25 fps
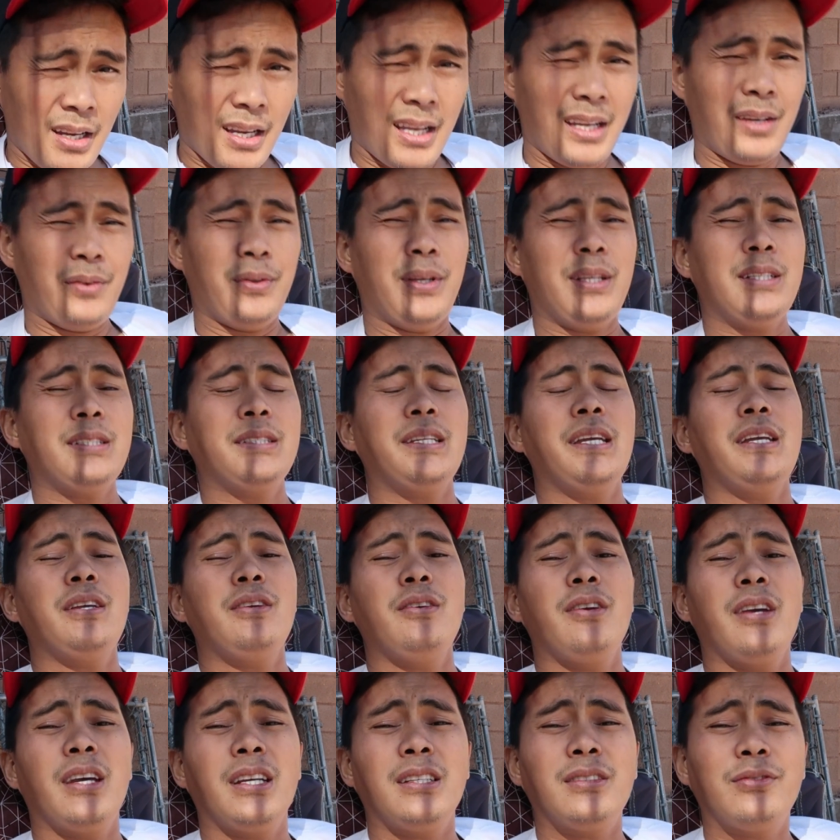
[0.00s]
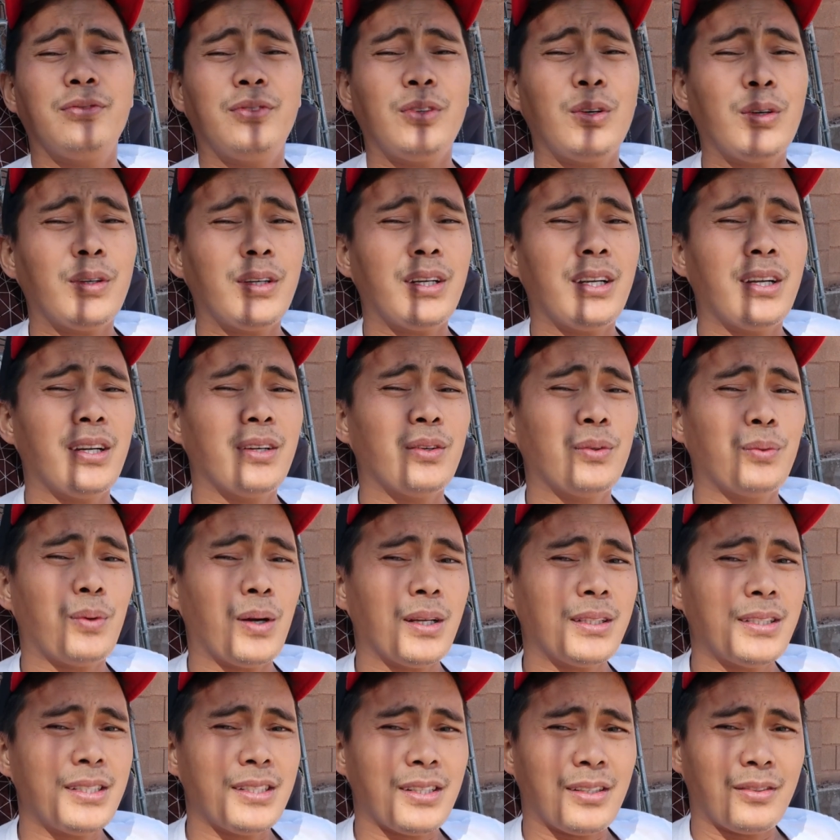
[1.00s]
Anyways, thank you guys for
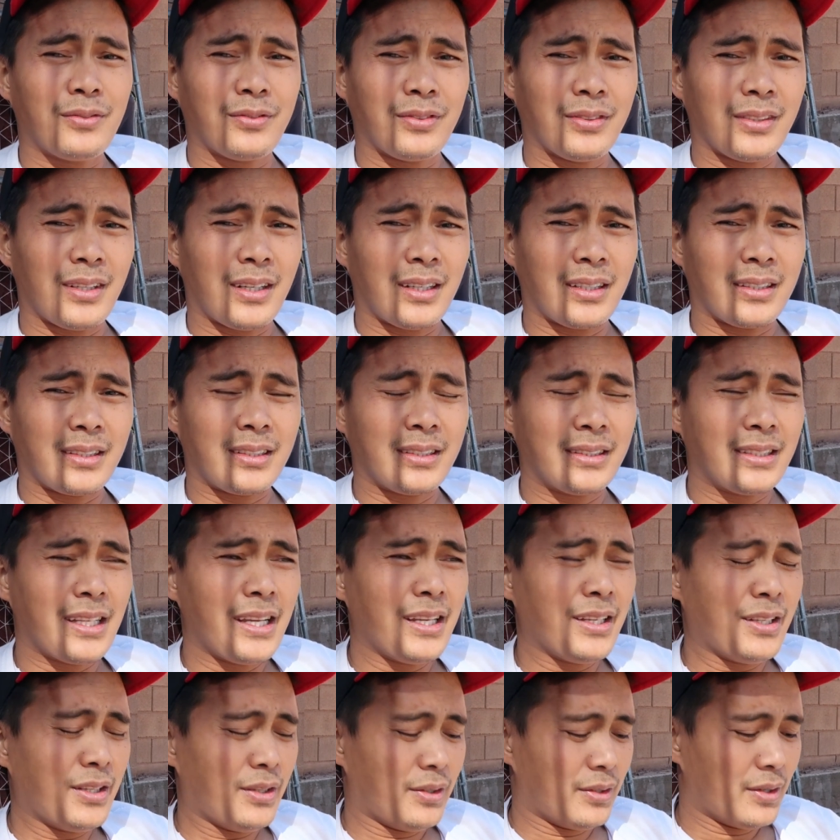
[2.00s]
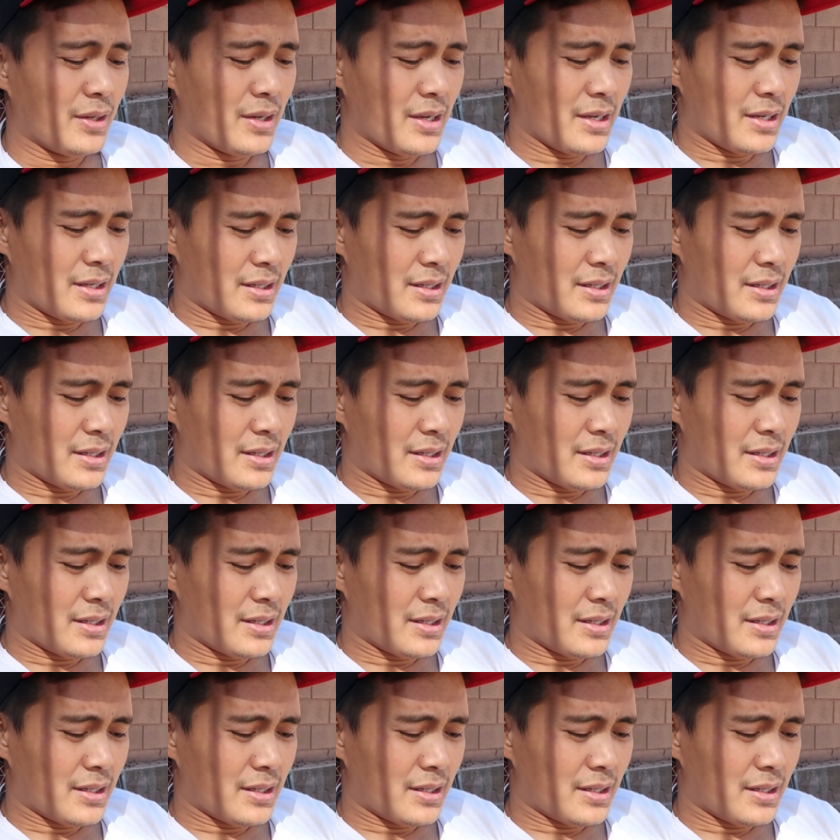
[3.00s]
watching our vlog. Thank you.